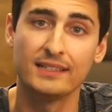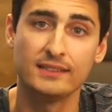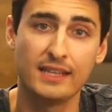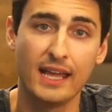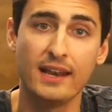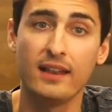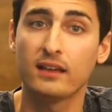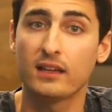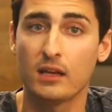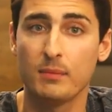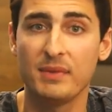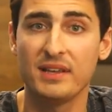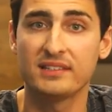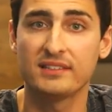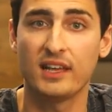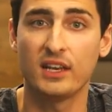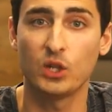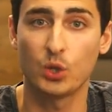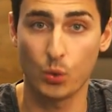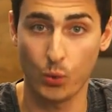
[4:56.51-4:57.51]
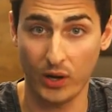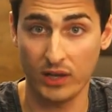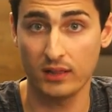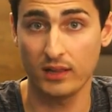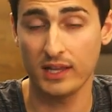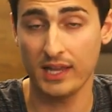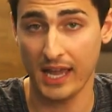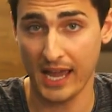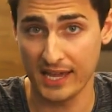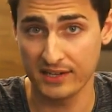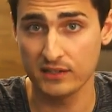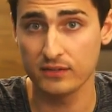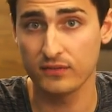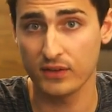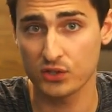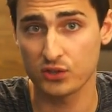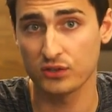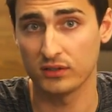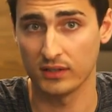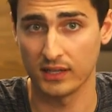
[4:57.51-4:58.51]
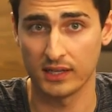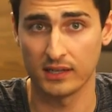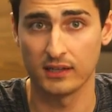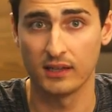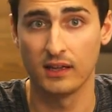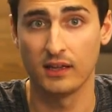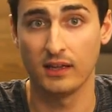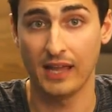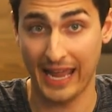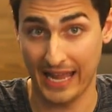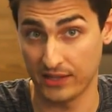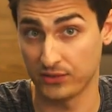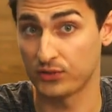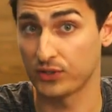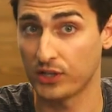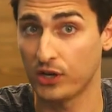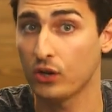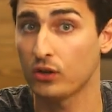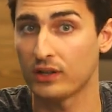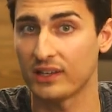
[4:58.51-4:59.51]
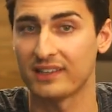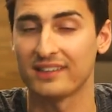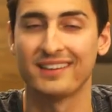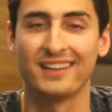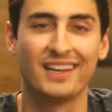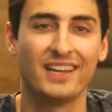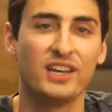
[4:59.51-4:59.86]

data can be sent quickly and efficiently and securely